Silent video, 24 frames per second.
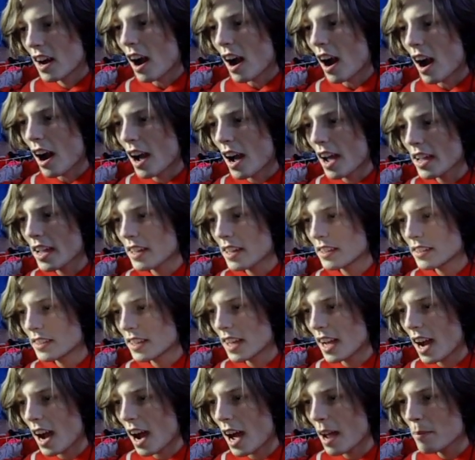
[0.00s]
I
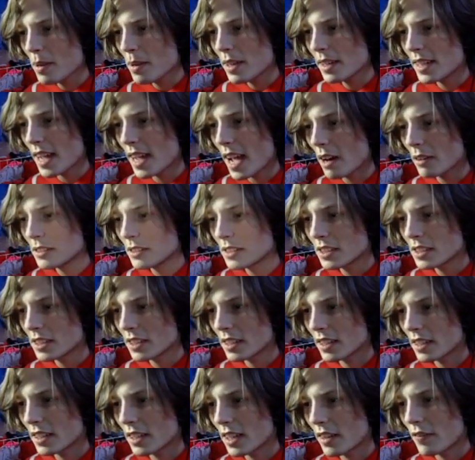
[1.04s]
yeah, I'd be down
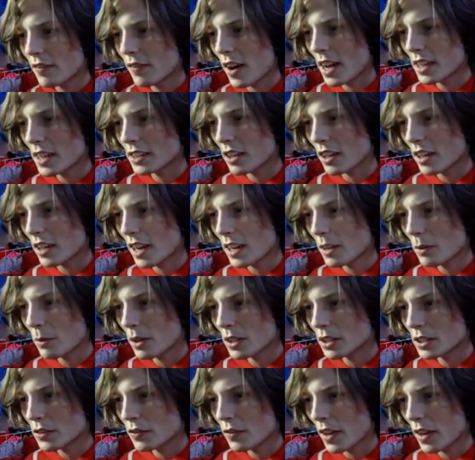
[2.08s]
to advise on
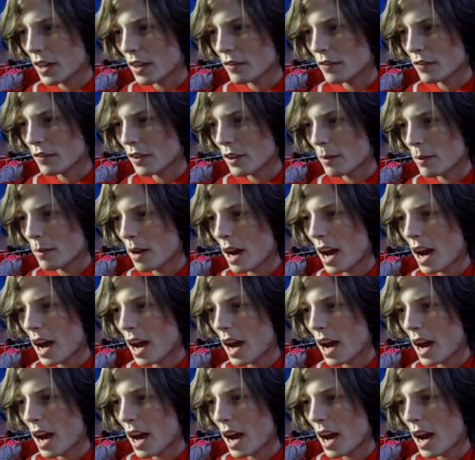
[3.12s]
anyone's fan film.